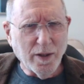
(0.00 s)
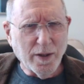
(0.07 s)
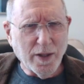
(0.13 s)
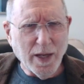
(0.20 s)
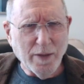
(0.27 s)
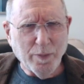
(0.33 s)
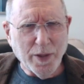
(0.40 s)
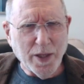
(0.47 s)

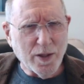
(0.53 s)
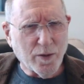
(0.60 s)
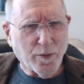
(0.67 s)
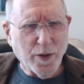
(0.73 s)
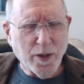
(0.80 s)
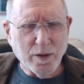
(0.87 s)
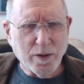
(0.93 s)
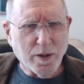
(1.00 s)
that piece
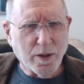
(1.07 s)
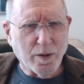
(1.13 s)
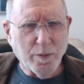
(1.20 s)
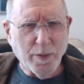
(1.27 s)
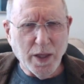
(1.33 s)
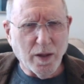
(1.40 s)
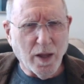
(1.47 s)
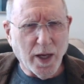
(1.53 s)
feels to
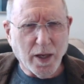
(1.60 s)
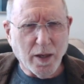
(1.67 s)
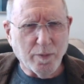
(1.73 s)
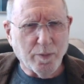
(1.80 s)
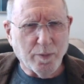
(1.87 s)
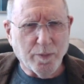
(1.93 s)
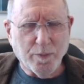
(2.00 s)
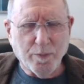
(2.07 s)
me like a
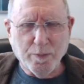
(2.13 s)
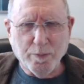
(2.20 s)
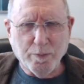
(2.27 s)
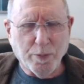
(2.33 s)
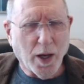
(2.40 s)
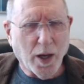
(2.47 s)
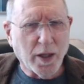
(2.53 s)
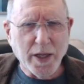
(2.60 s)

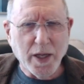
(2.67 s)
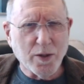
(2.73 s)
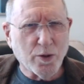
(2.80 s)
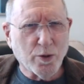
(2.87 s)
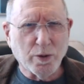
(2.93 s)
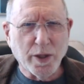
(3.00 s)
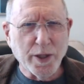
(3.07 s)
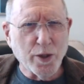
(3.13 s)

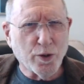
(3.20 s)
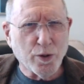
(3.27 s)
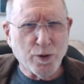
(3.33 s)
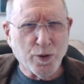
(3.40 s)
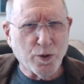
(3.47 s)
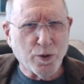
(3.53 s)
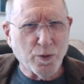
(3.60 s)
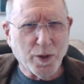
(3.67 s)
polyester leisure
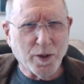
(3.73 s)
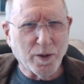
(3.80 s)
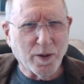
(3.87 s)
suit."